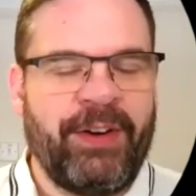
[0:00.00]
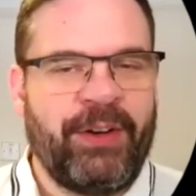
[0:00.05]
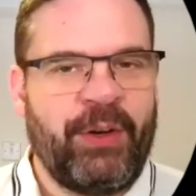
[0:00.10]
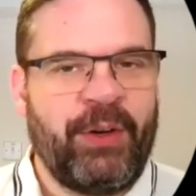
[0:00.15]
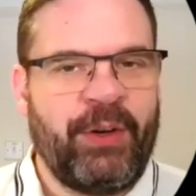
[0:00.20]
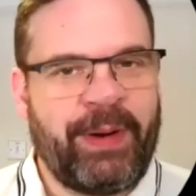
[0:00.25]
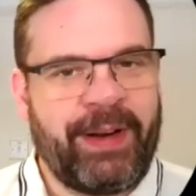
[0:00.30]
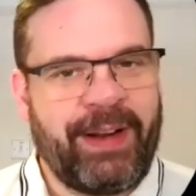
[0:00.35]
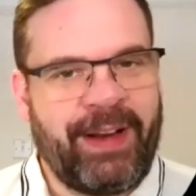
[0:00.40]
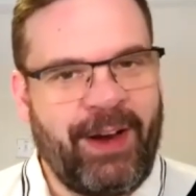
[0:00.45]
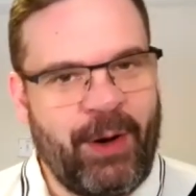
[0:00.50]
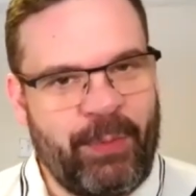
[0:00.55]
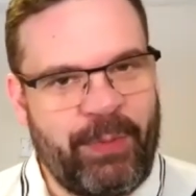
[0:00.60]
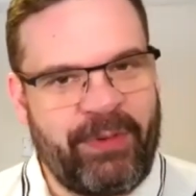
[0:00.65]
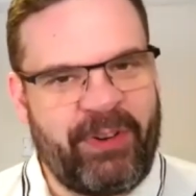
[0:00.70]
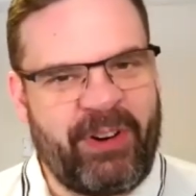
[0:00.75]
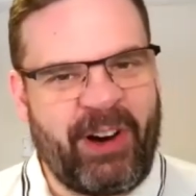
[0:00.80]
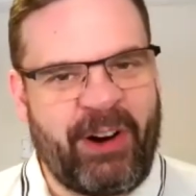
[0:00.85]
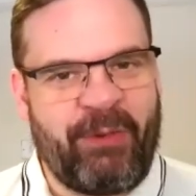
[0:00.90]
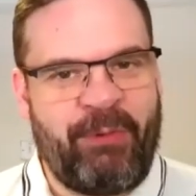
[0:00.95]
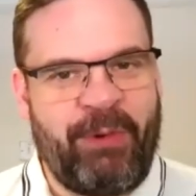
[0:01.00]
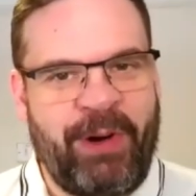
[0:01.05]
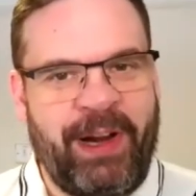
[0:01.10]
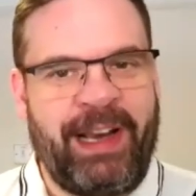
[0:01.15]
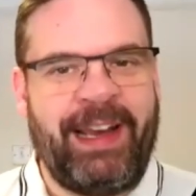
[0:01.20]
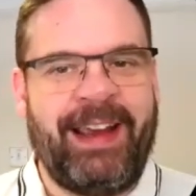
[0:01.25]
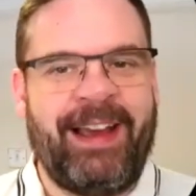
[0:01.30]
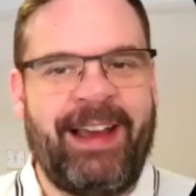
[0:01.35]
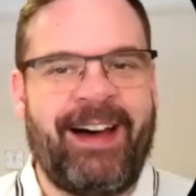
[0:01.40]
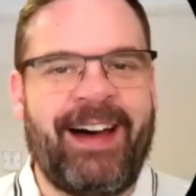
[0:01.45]
you better hope you've got a
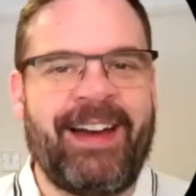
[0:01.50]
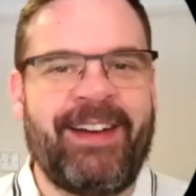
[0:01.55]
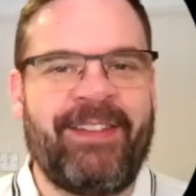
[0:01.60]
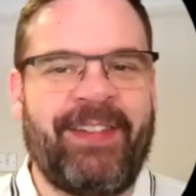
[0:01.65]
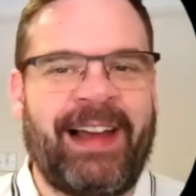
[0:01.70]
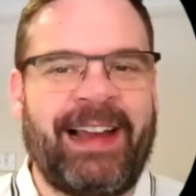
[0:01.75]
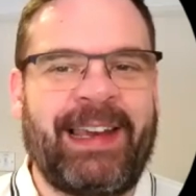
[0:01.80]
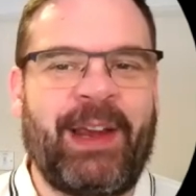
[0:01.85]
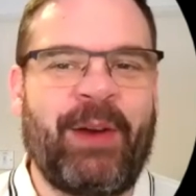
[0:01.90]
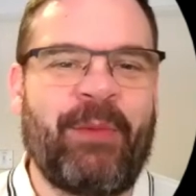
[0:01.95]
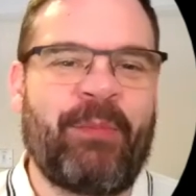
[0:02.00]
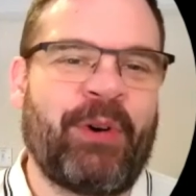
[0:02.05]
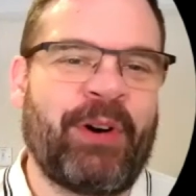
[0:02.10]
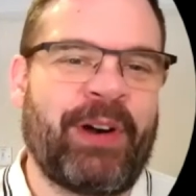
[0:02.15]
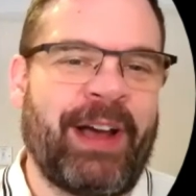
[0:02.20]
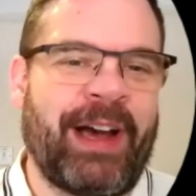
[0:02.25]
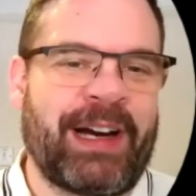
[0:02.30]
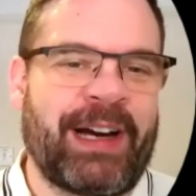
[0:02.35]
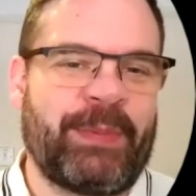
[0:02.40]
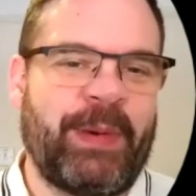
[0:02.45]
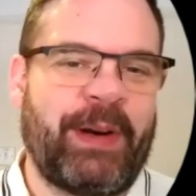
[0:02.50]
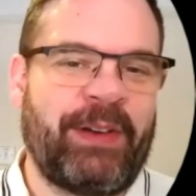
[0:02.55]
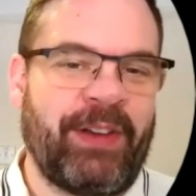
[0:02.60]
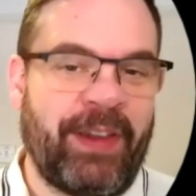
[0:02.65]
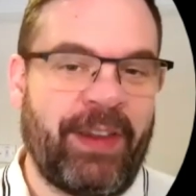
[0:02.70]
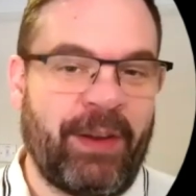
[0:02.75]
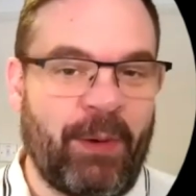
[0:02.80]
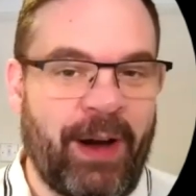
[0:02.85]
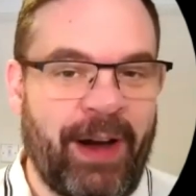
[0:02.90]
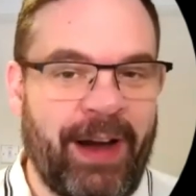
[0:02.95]
really high value product, because
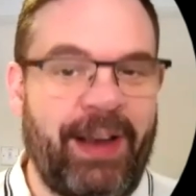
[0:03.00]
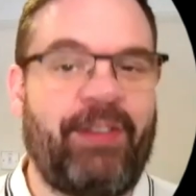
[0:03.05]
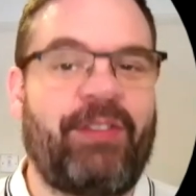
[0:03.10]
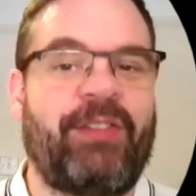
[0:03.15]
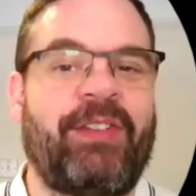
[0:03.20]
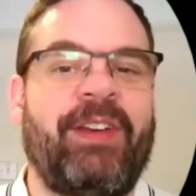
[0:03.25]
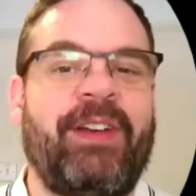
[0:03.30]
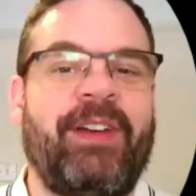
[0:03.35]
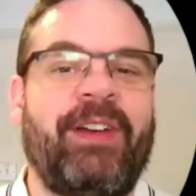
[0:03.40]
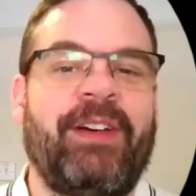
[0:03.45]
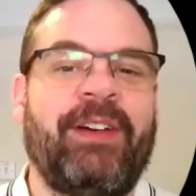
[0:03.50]
otherwise,